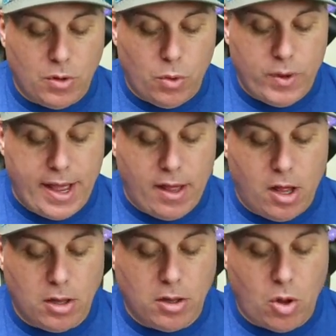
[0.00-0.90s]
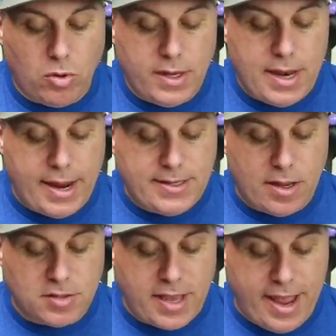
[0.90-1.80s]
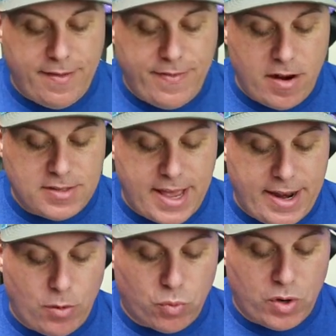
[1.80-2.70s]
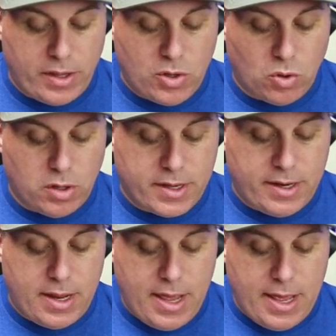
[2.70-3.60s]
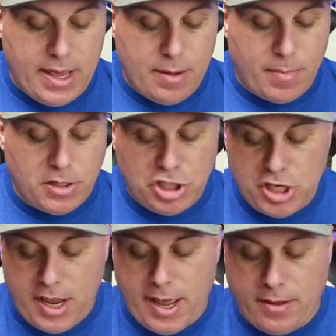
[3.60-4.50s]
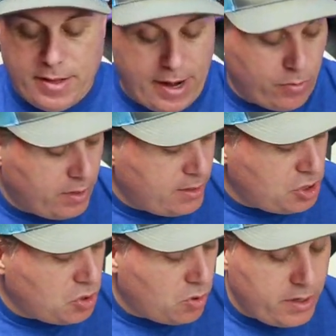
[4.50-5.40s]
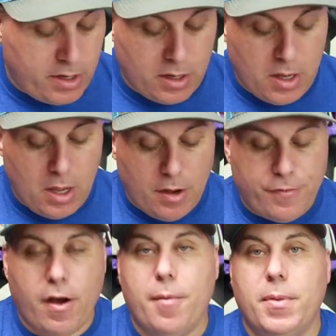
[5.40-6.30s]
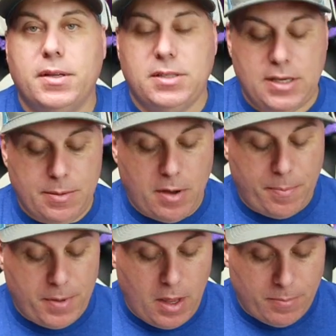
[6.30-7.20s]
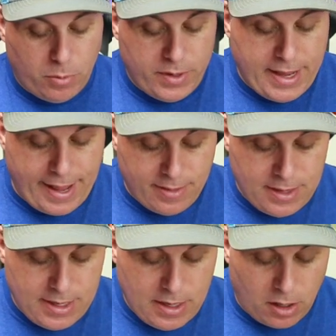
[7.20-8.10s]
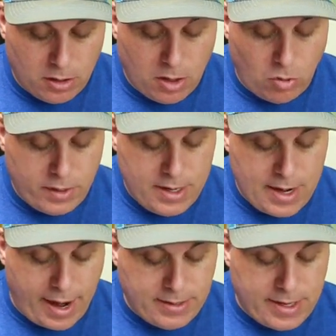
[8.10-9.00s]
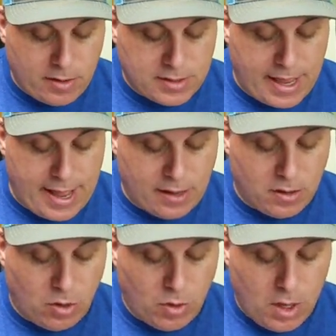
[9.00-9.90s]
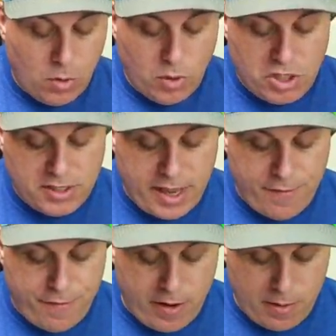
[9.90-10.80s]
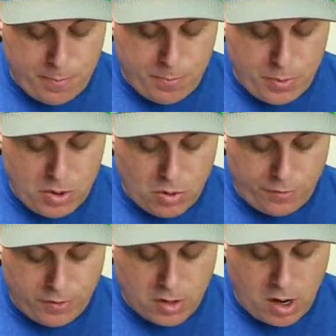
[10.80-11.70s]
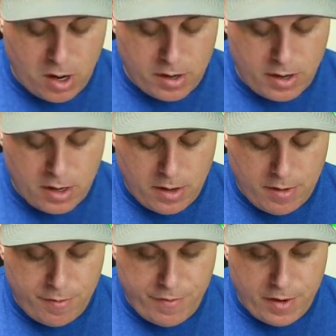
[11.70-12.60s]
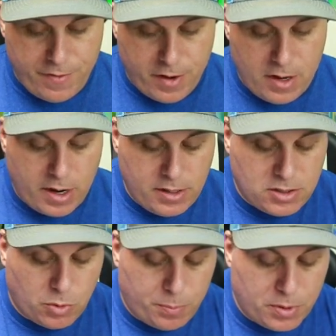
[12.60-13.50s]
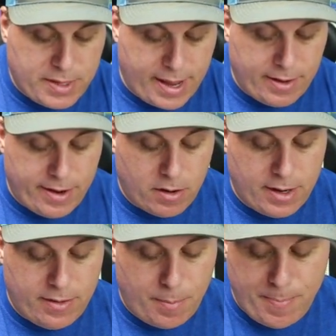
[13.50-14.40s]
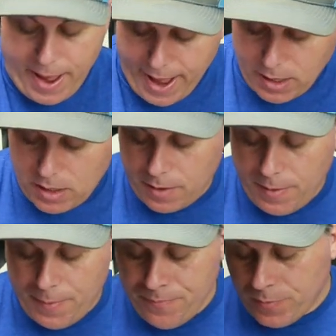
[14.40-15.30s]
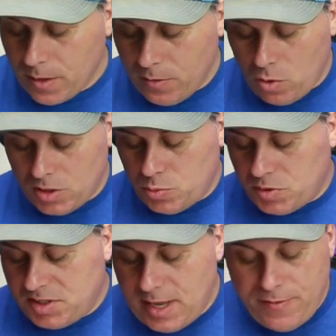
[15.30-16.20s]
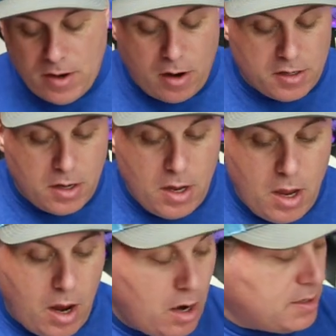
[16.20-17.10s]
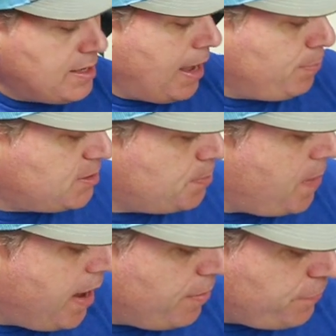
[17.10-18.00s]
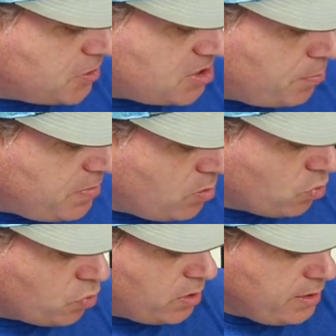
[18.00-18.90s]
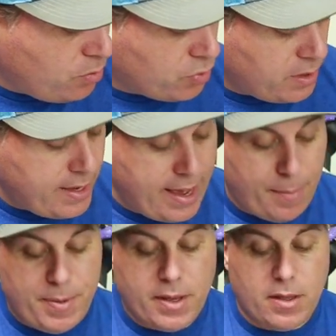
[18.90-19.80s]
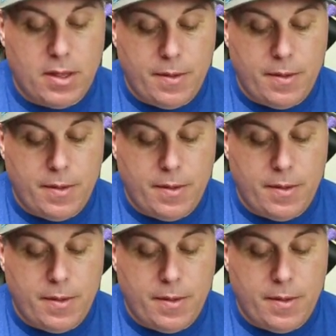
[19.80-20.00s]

We got a Alolan Ninetales, and mm. there's that really cool looking Hitmonchan that I really enjoyed from Team Up. But we got the Alolan Ninetales Holo, which is a very beautiful card. Very, very nice. So we'll put that here in the back. Of course, we're saving our, our top spot for something really, really epic.